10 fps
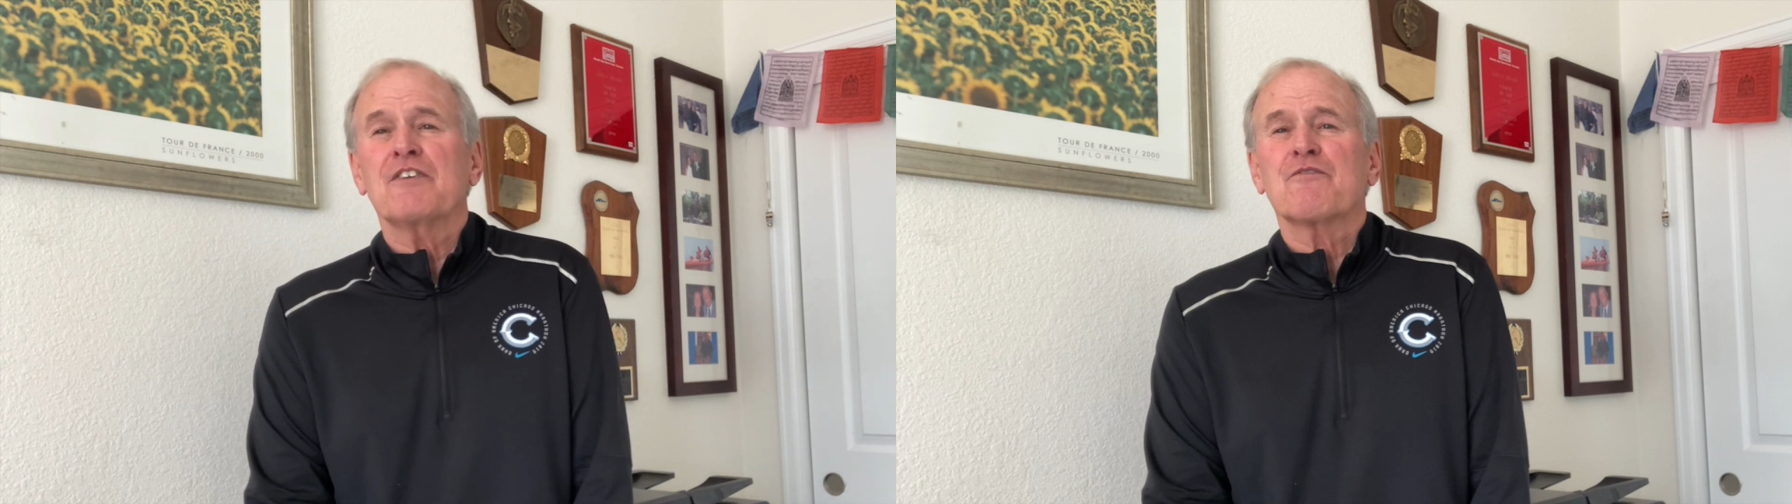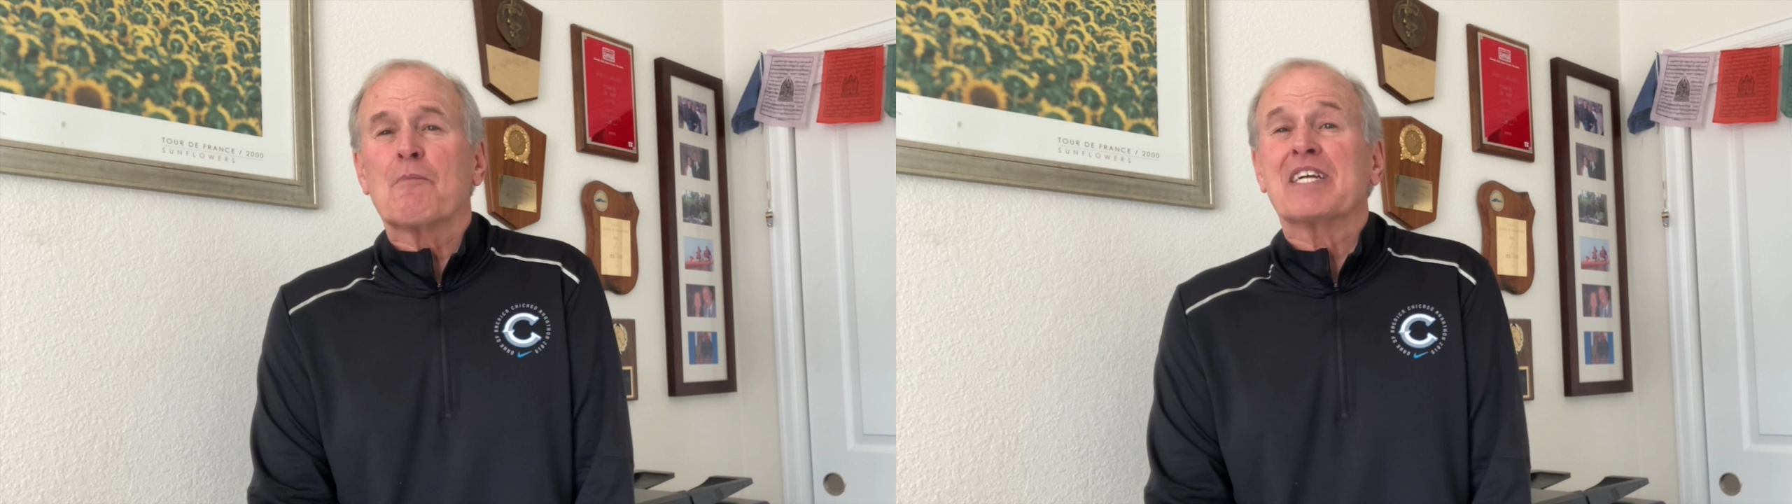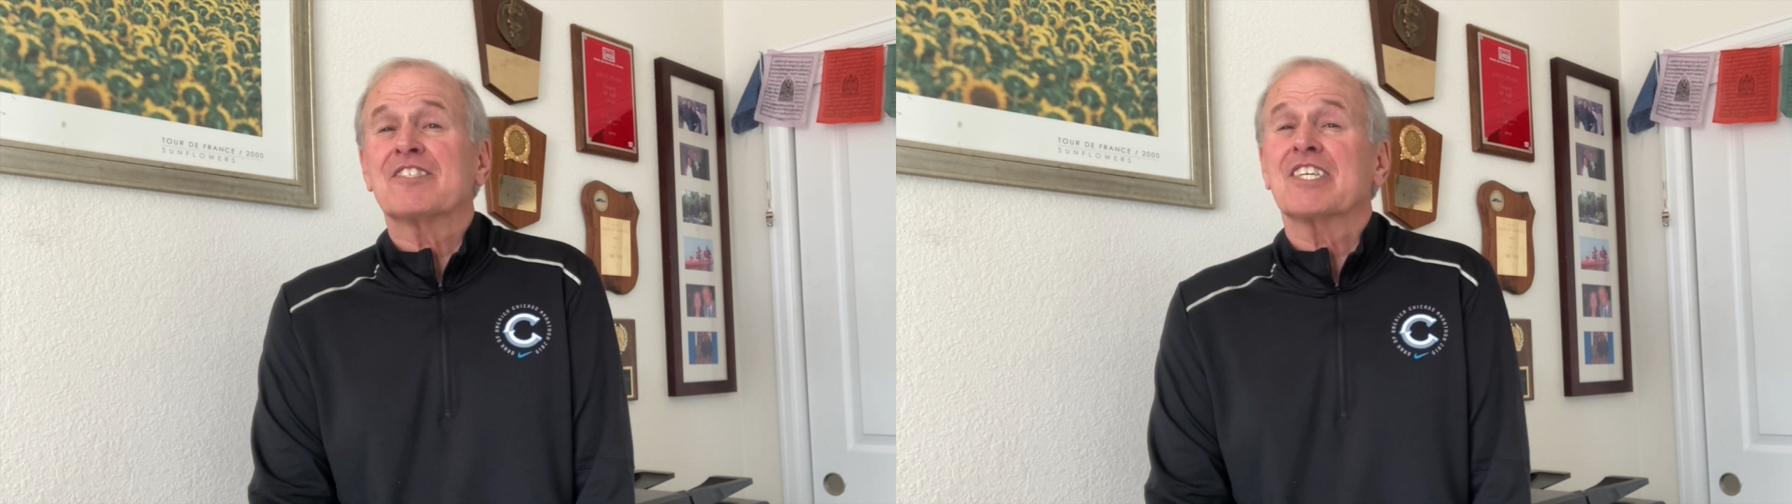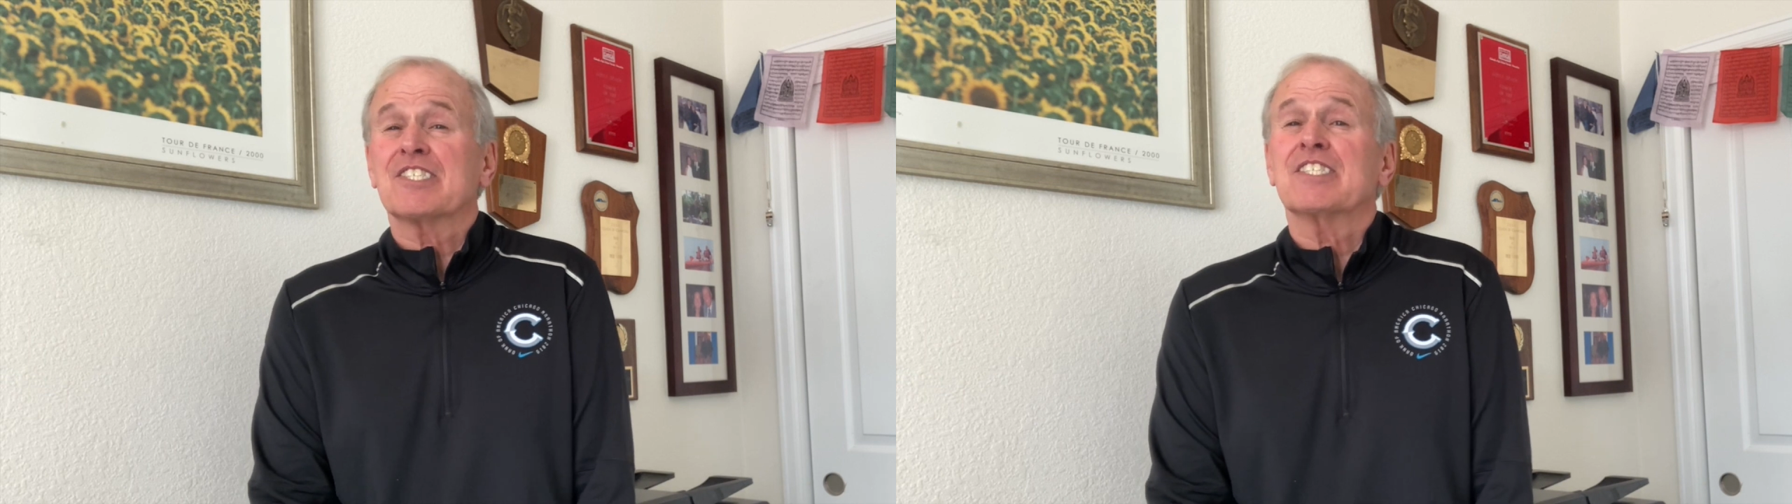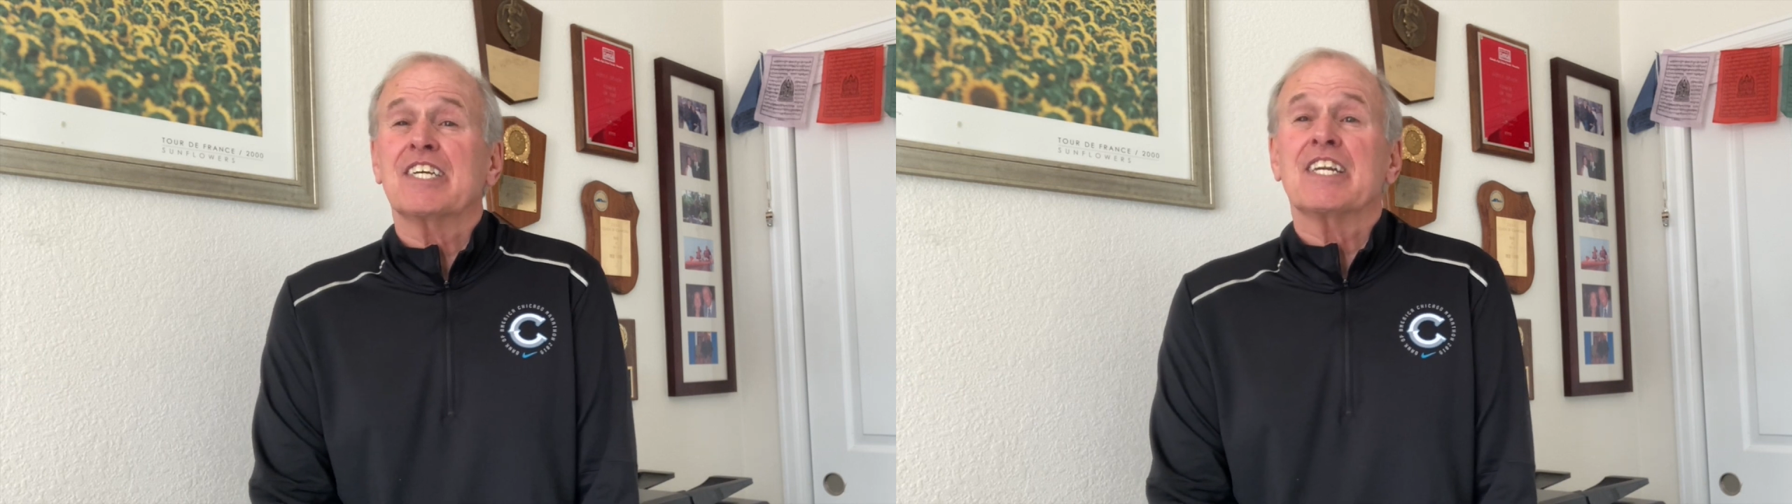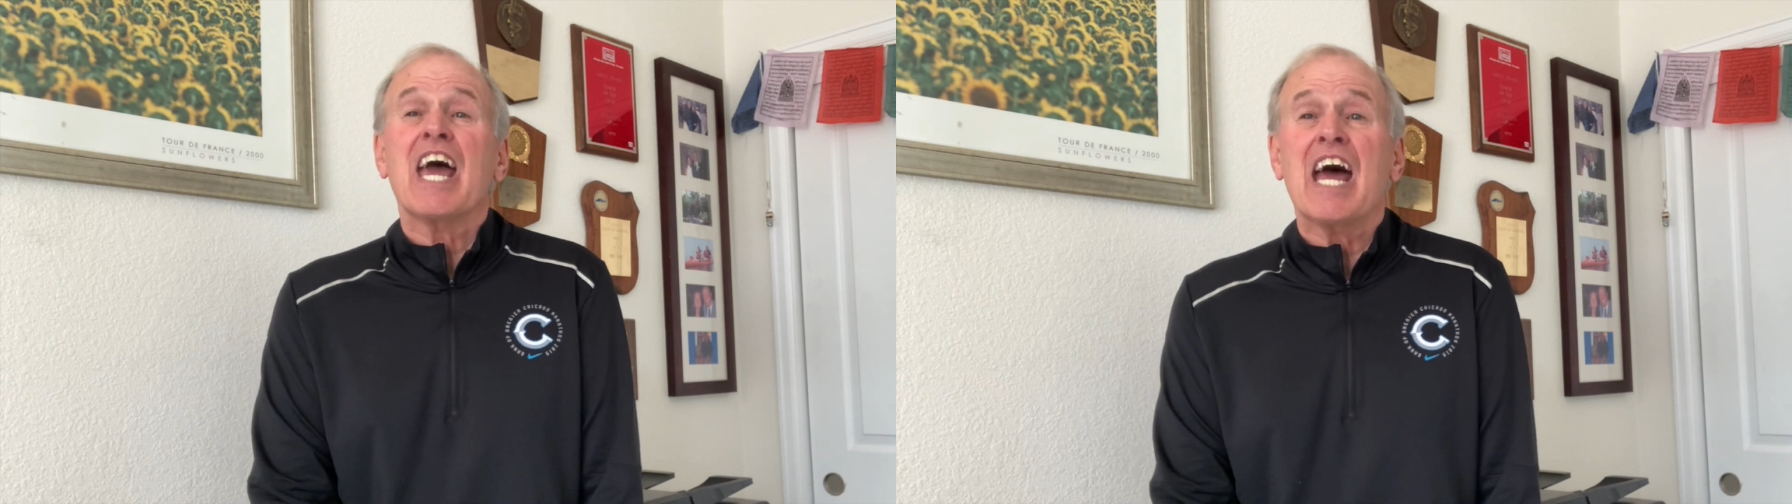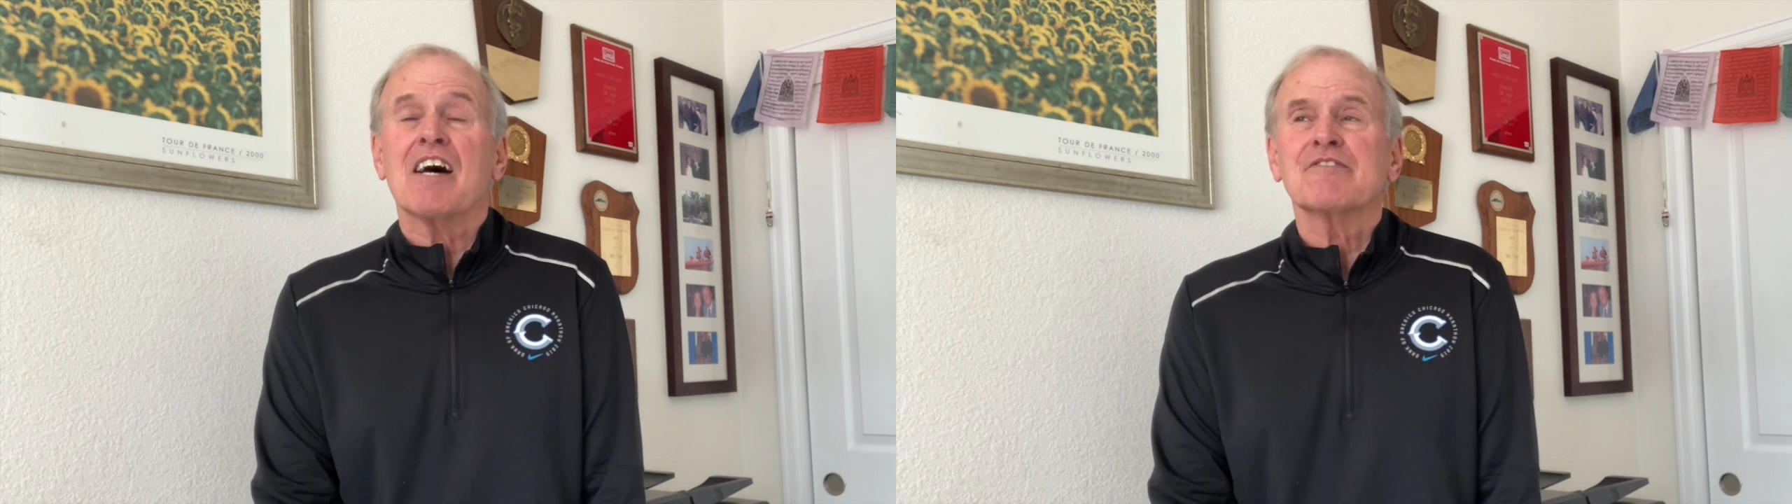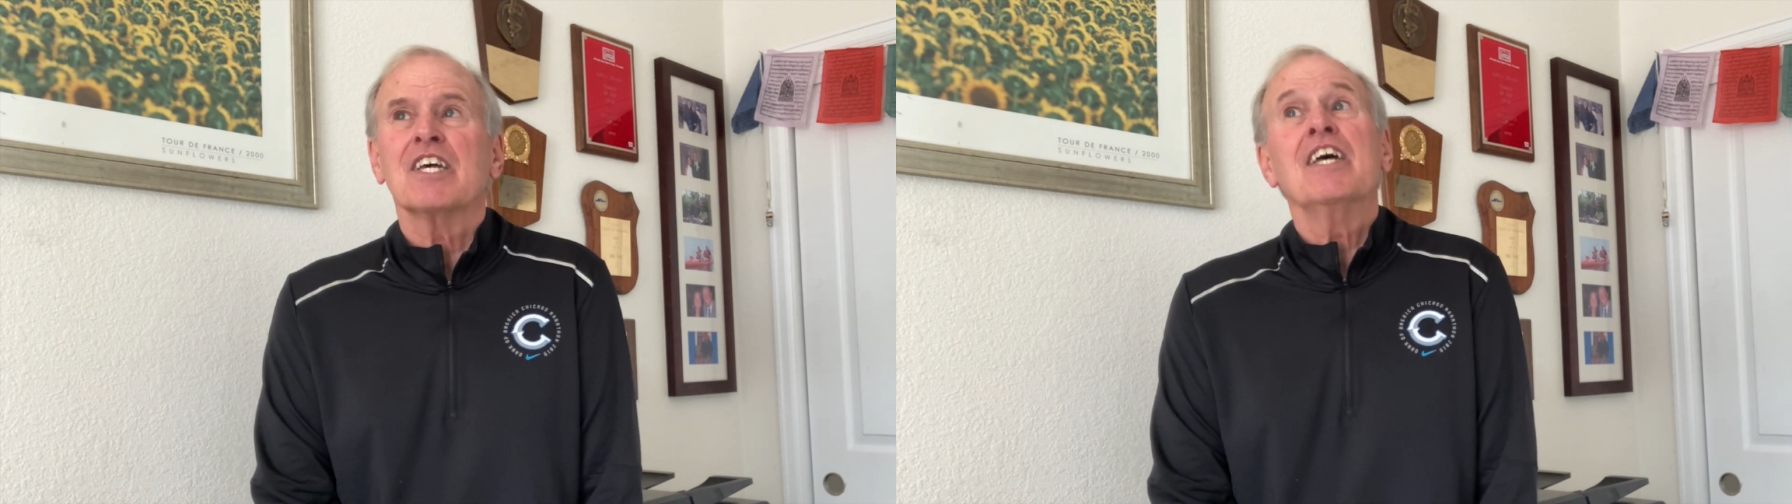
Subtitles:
for my 16 halves.